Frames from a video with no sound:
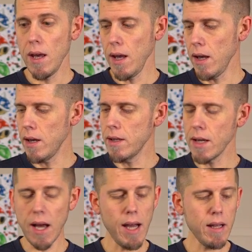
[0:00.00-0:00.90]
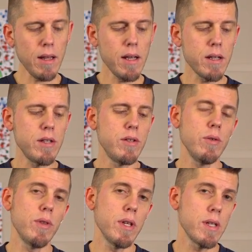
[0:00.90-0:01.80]
And I like to
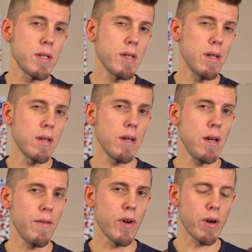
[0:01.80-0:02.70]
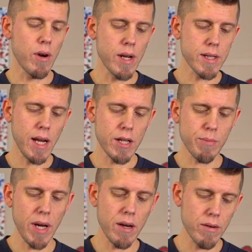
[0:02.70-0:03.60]
do this in kind of a crosshatch
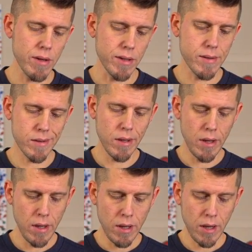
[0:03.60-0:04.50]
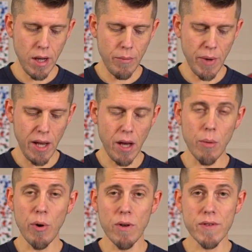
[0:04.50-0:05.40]
pattern. It's kind of
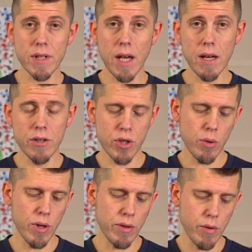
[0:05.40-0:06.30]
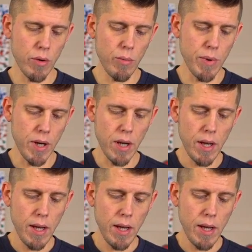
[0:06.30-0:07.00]
automotive side showing through, but